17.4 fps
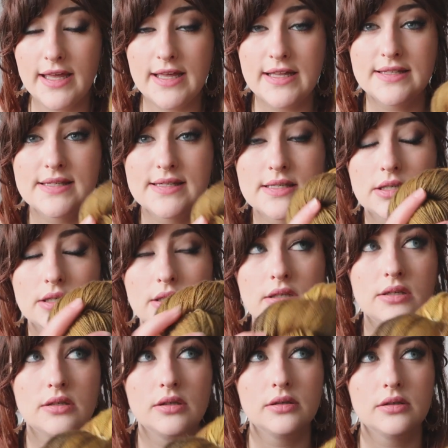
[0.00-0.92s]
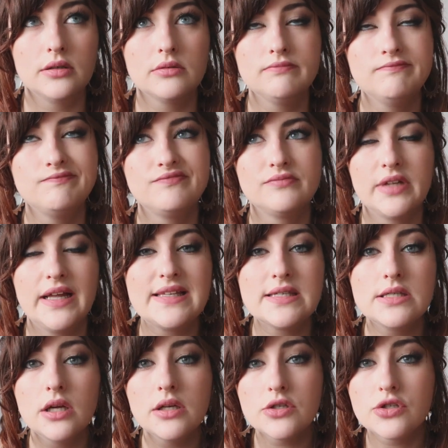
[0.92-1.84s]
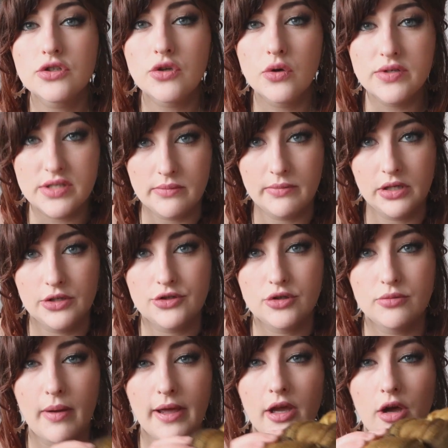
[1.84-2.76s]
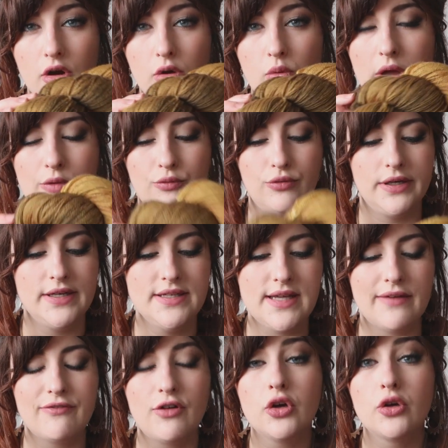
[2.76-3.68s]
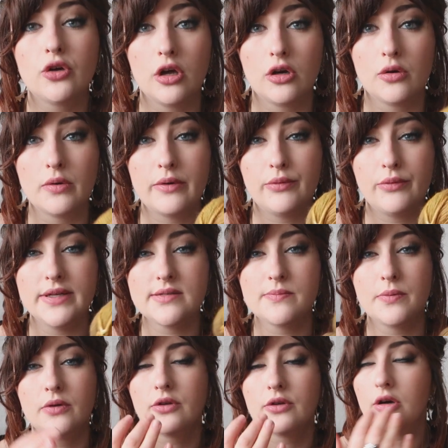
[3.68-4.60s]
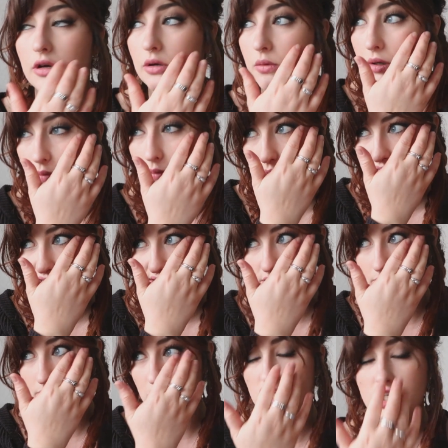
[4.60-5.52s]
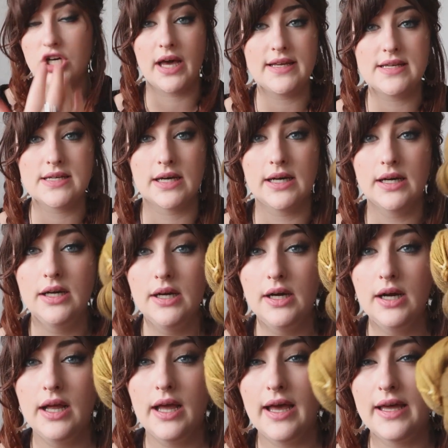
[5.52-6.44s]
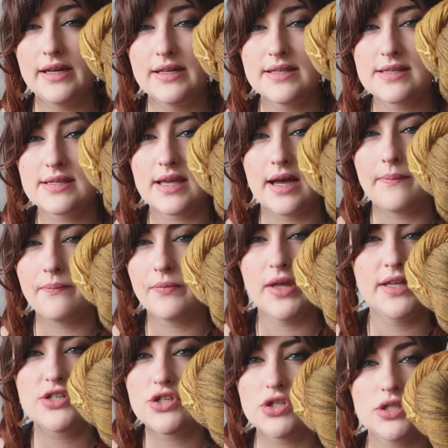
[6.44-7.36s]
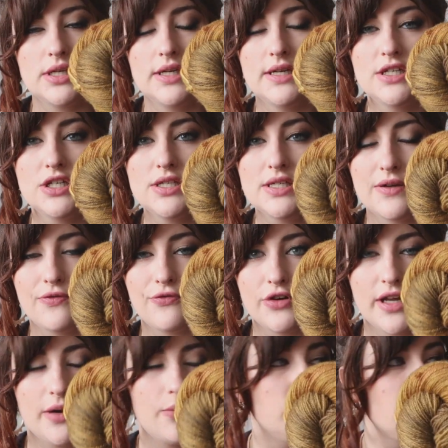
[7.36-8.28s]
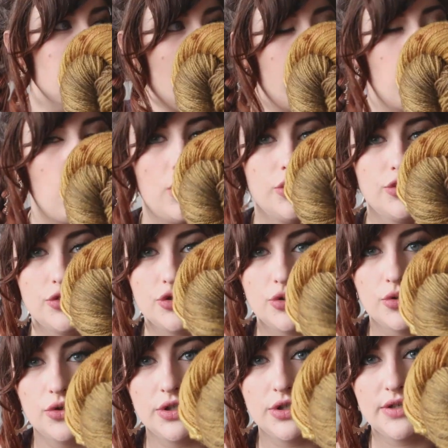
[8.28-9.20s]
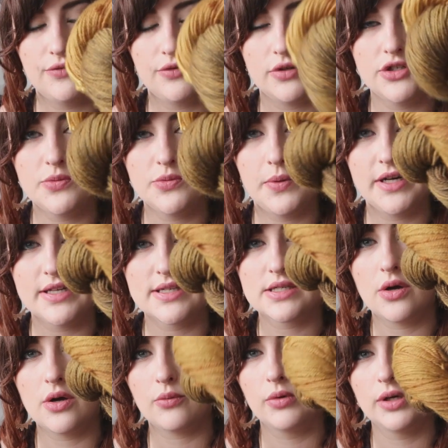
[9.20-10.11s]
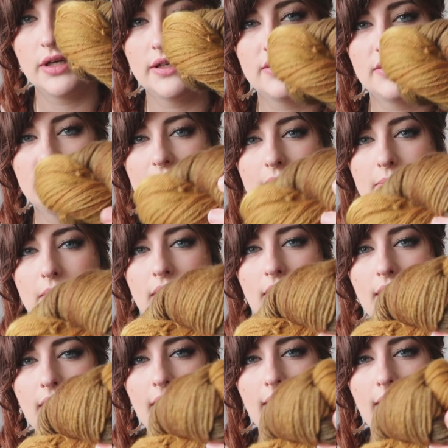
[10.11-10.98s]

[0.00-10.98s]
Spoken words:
It's not so similar to my colorway reeds. I've got a colorway reeds, but the colorway reeds is much lighter, and it's just different. I wish I had one to show you the difference, but it's not really the same.